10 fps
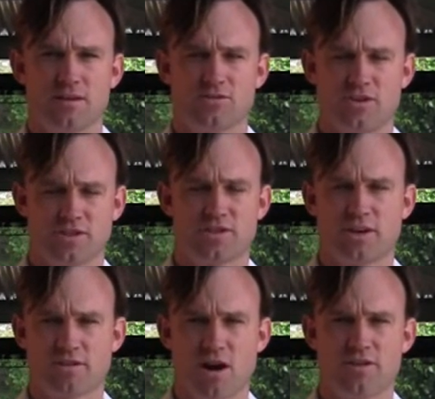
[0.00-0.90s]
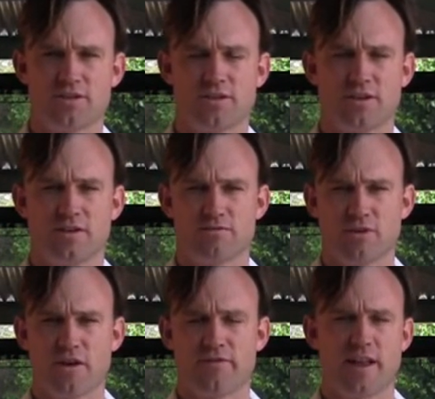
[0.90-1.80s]
traditionally grown in the
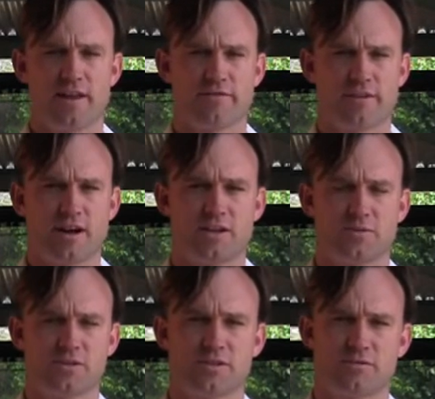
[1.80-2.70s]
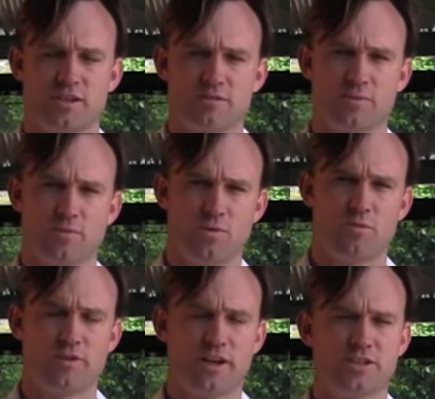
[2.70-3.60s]
Rhone Valley in France, which is a reasonably
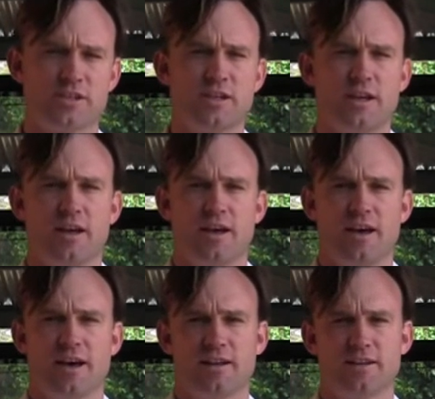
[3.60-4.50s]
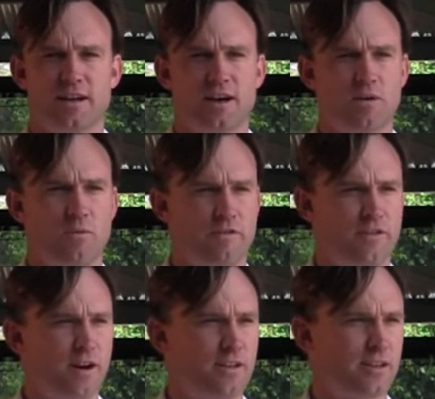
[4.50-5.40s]
warm region, and we
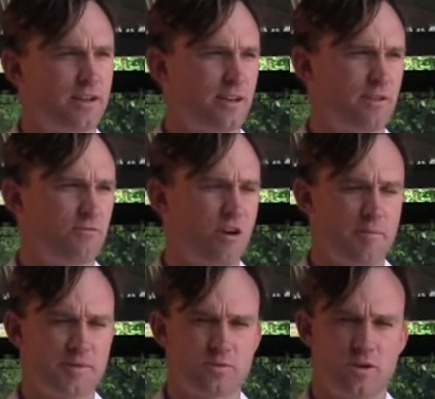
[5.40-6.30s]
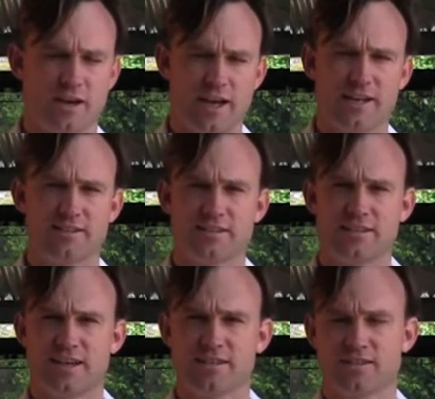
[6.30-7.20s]
find that it ripens quite late in the
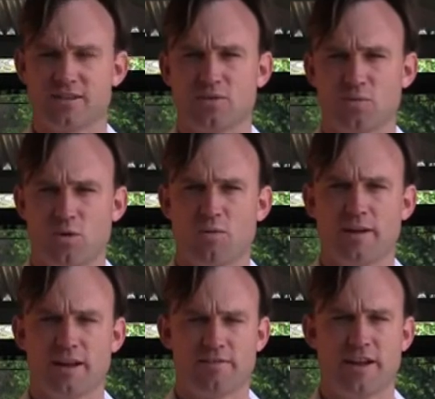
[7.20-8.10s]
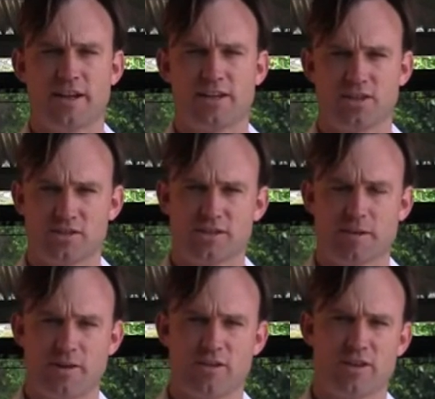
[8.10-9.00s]
season, so the warm elevated conditions
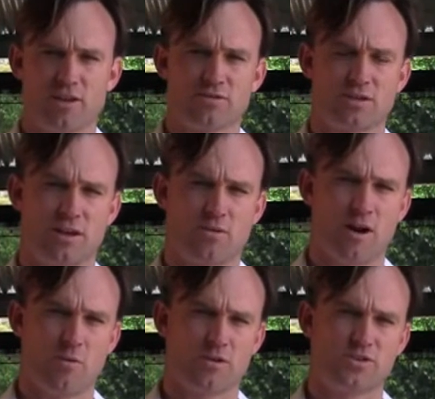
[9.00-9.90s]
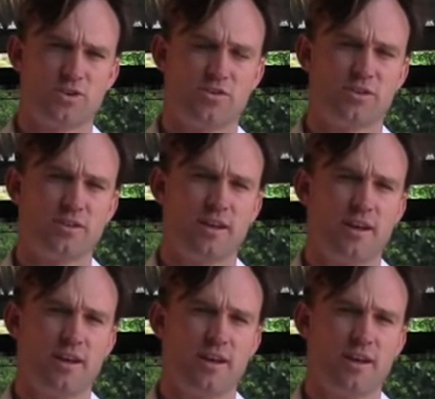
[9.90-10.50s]
up here in the hills are quite well suited.